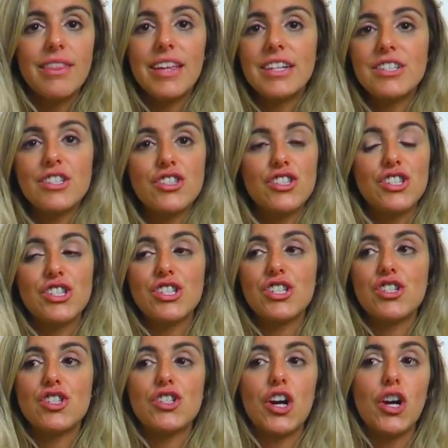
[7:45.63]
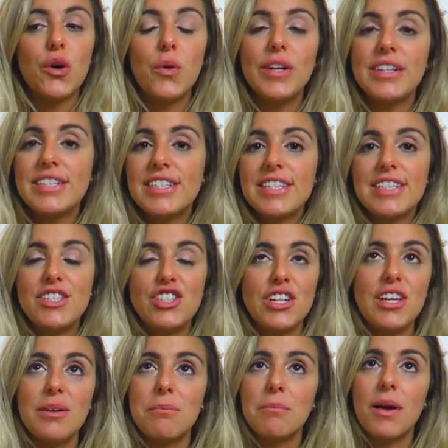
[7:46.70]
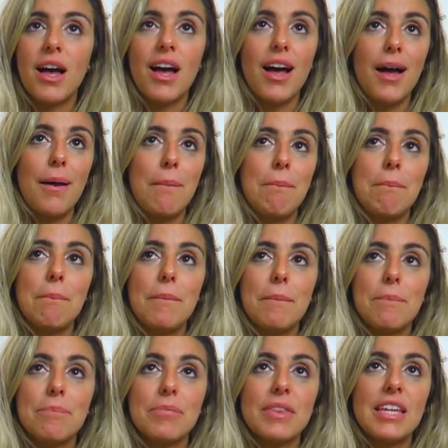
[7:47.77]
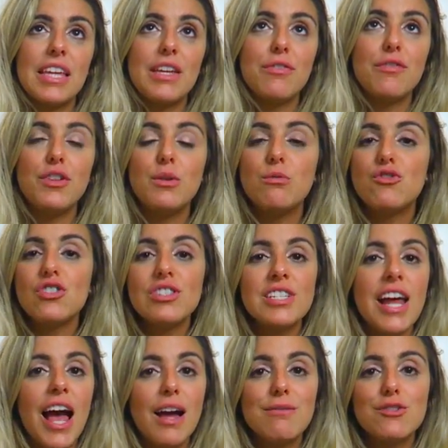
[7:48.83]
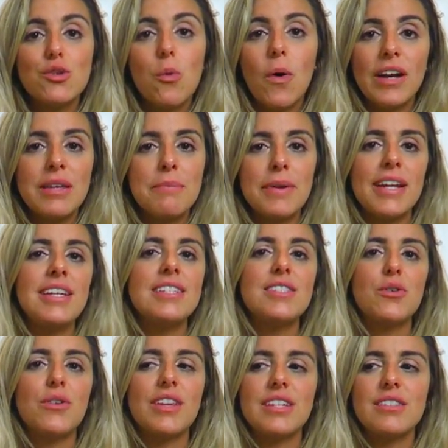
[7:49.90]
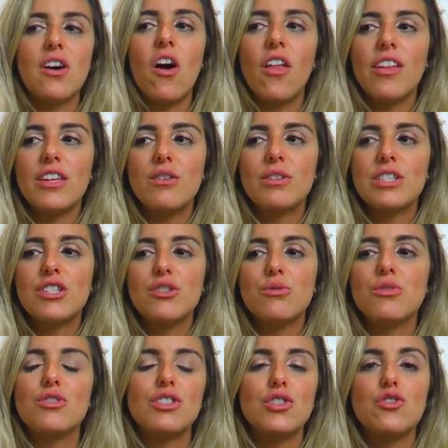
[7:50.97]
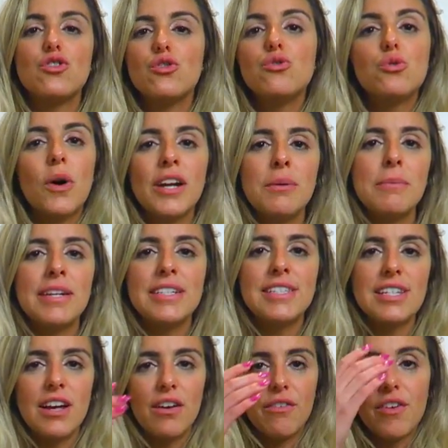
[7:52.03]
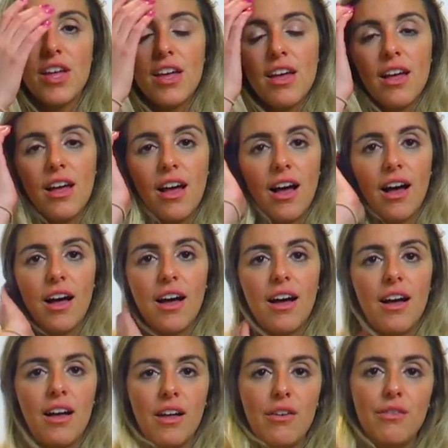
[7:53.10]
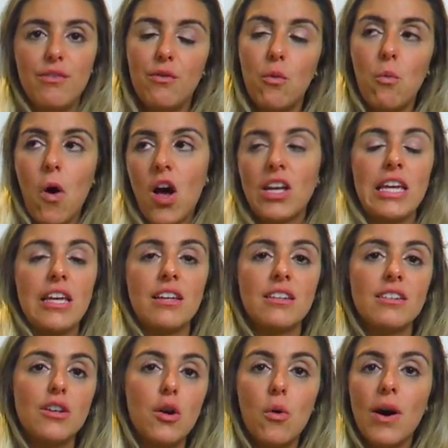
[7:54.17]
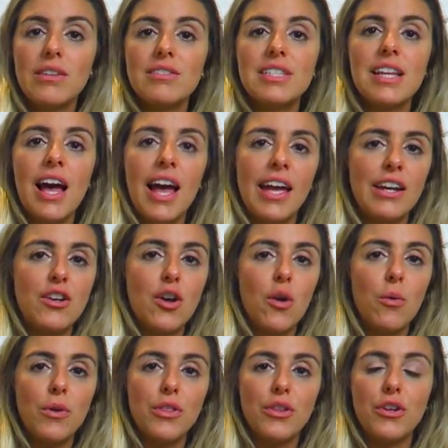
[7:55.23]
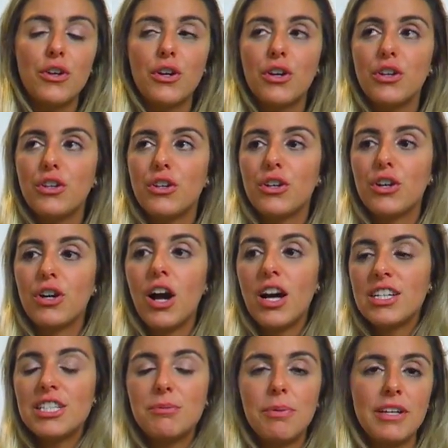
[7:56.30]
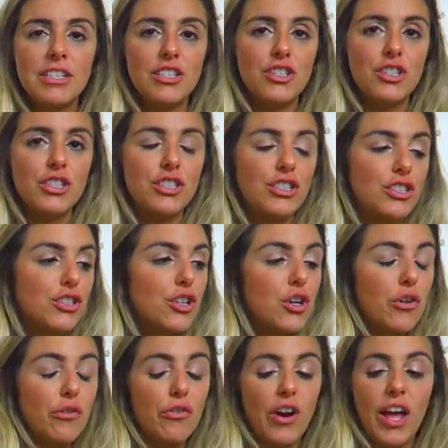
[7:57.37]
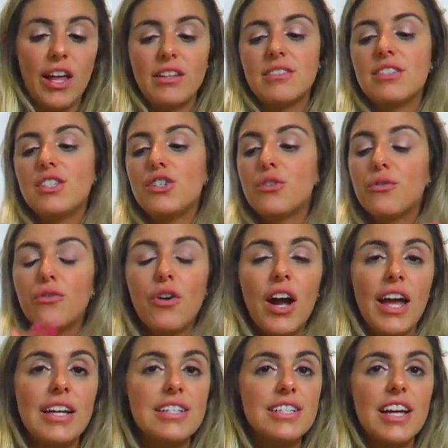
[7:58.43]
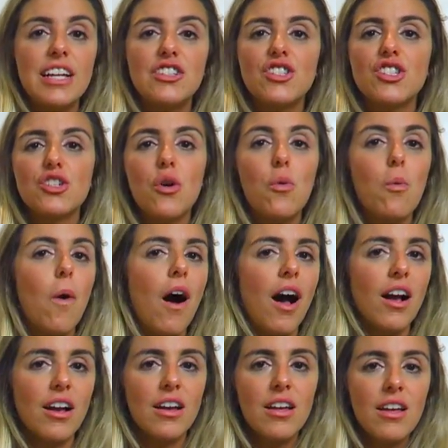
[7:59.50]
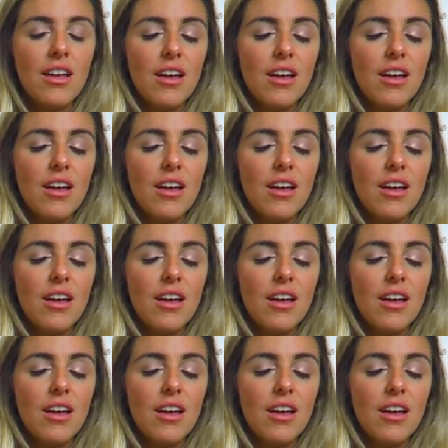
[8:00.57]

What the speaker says: then just start going to the gym. If you just have 20 minutes, or that's all that you can do 20 minutes of walking. Go outside, go with your husband, your girlfriend, your friend, and just go walk.